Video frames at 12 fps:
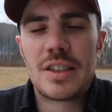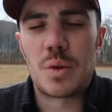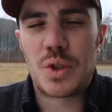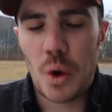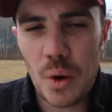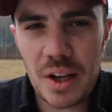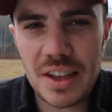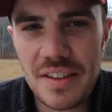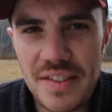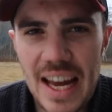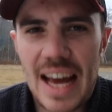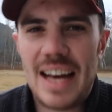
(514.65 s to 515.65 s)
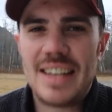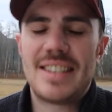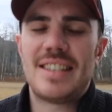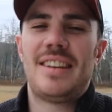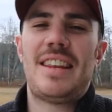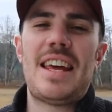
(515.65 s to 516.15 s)
So Torklift
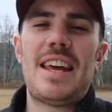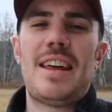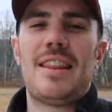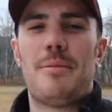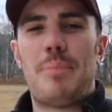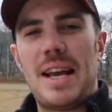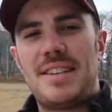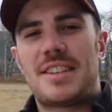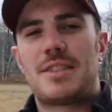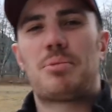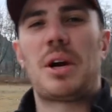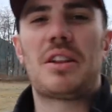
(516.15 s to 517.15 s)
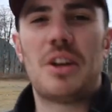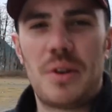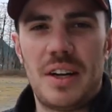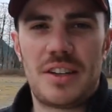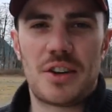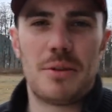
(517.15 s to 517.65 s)
has the basic
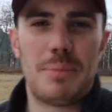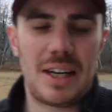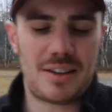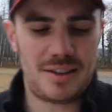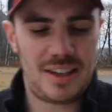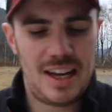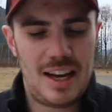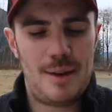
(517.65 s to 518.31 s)
spring-loaded turnbuckle,